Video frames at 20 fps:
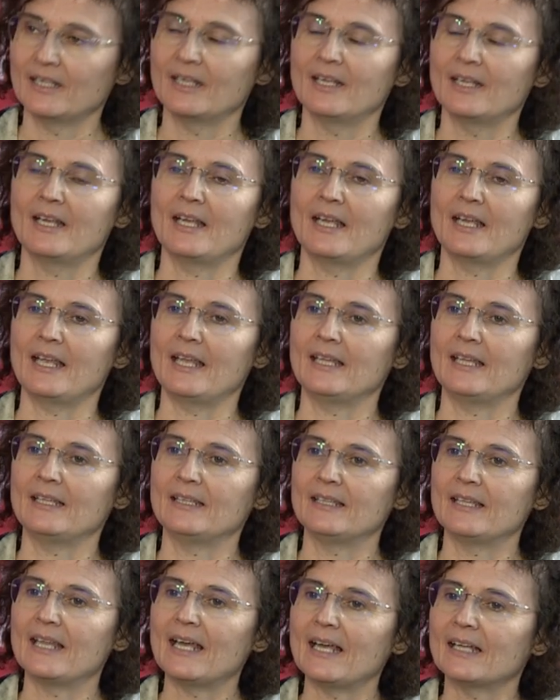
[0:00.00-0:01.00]
the more
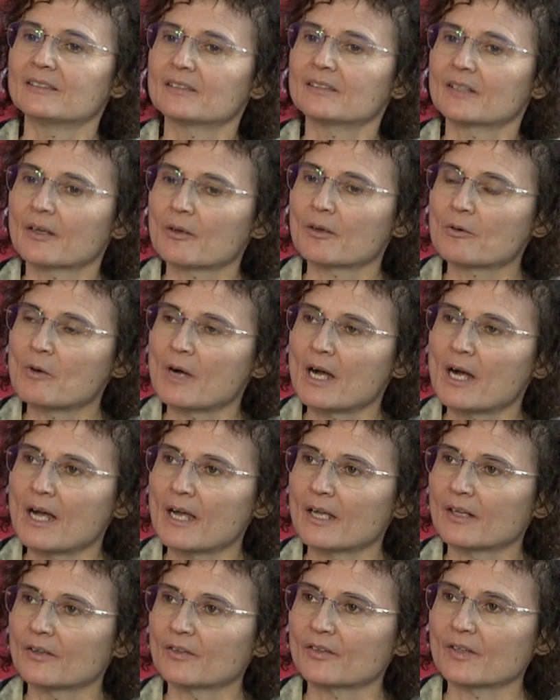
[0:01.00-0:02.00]
we learn
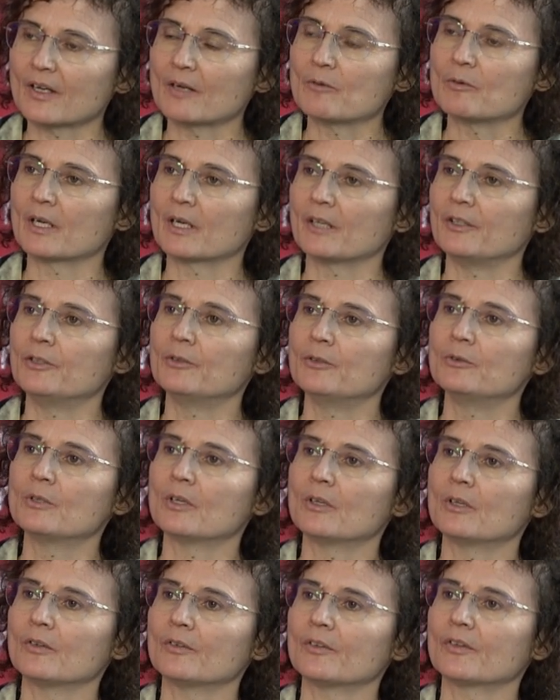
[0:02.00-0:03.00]
every day,
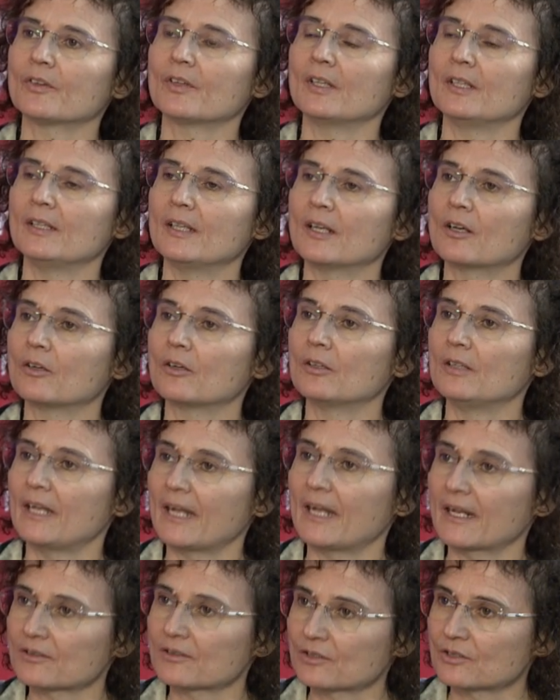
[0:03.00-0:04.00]
the more we
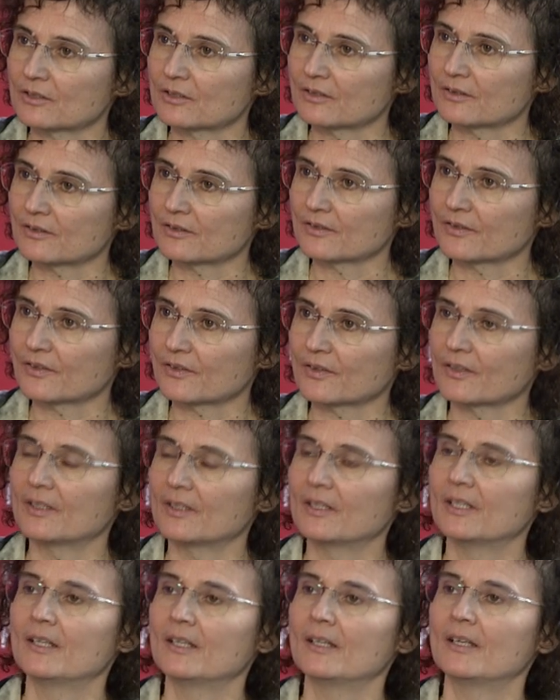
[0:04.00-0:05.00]
need to
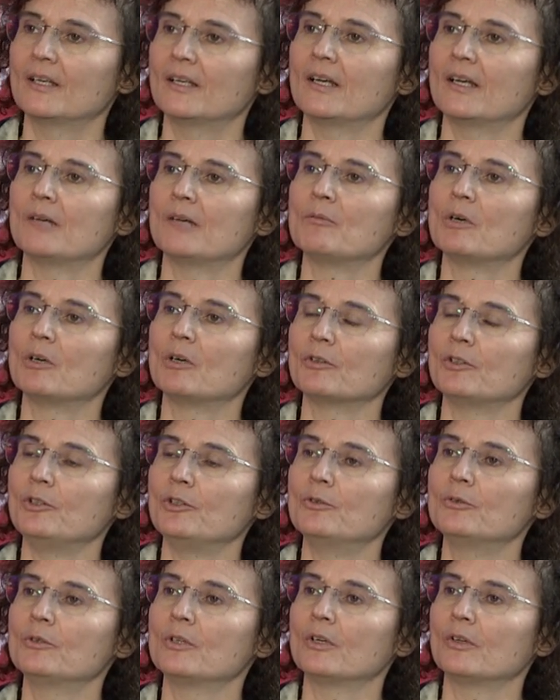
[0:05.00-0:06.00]
sleep.
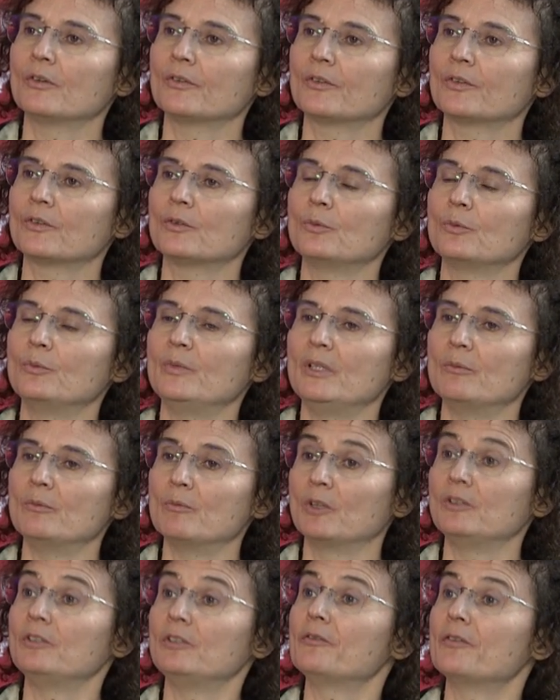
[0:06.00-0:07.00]
And to do this
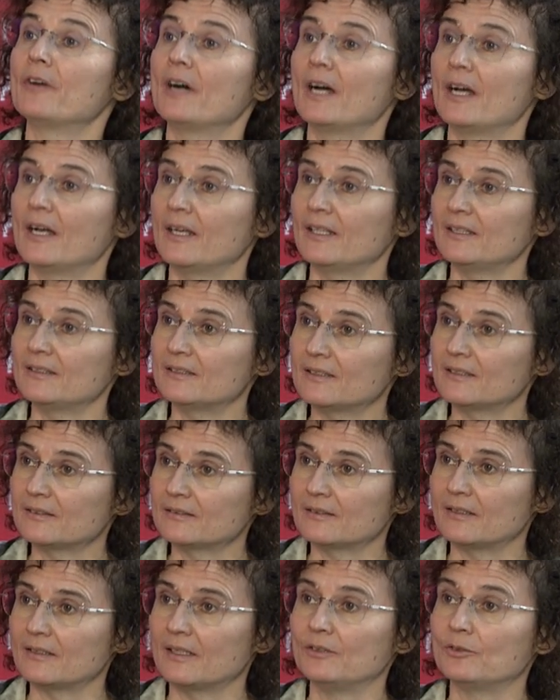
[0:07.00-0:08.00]
process of
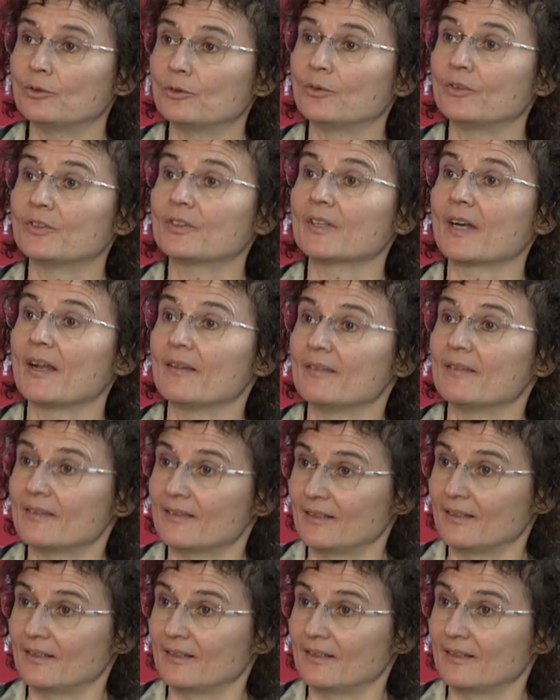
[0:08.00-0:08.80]
renormalization, sleep is